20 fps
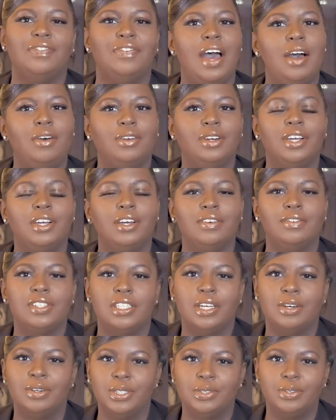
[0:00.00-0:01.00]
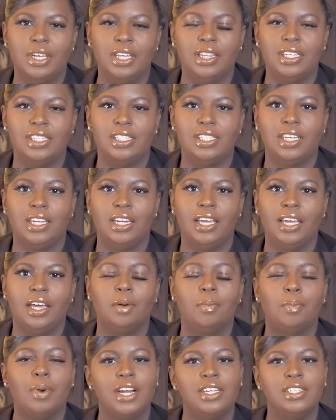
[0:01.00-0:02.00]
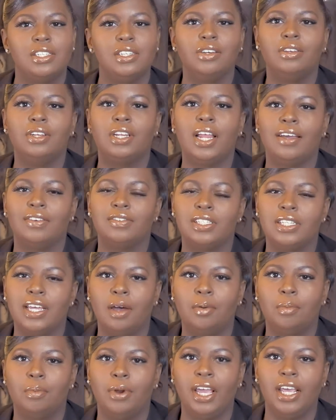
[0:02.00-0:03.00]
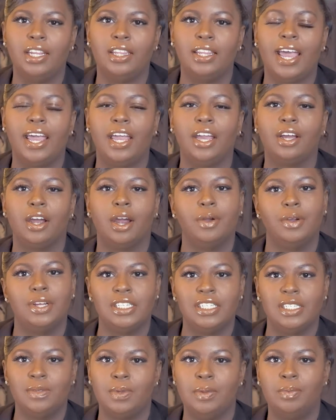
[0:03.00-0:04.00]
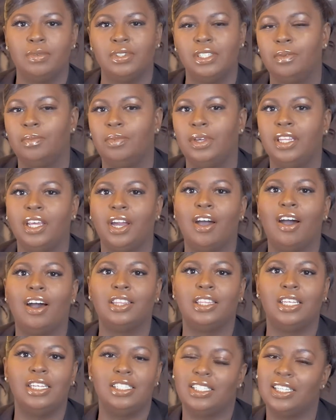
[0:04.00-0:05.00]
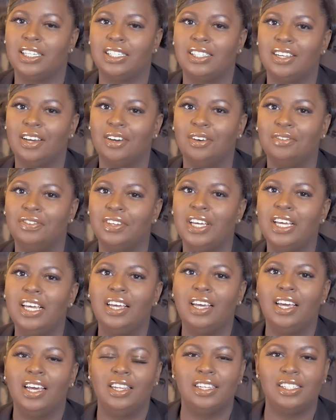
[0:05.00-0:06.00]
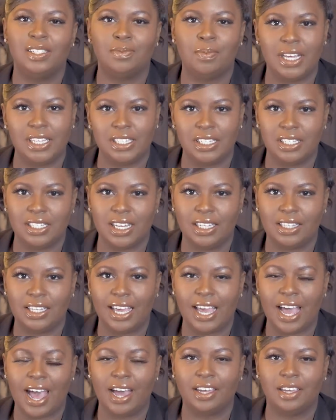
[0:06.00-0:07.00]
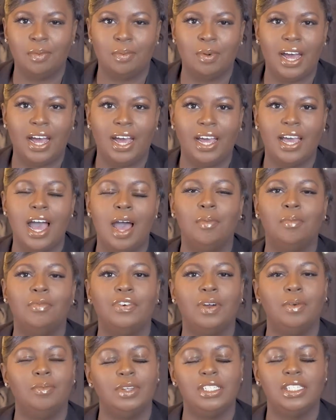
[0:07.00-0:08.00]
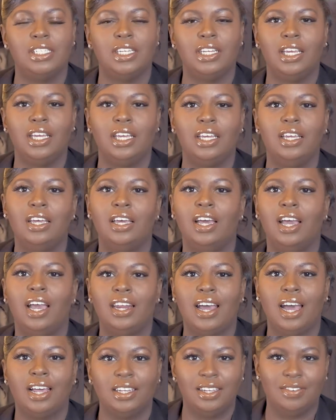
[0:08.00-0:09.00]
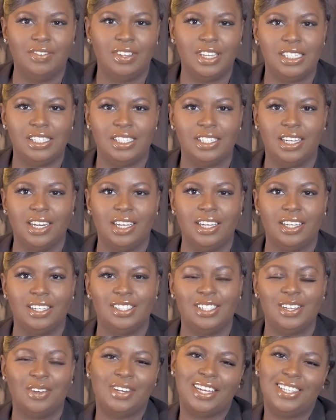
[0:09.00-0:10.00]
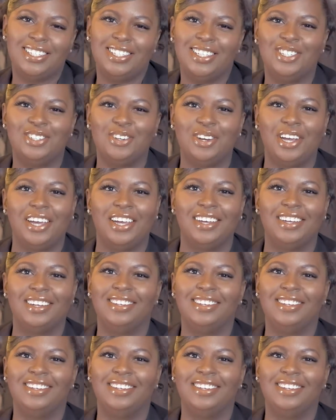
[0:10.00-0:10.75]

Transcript: founder of Socialness City, a personal lifestyle brand that encourages people to be their authentic self in the spaces that they occupy. I'm from the city and I live in the city, so let's Detroit.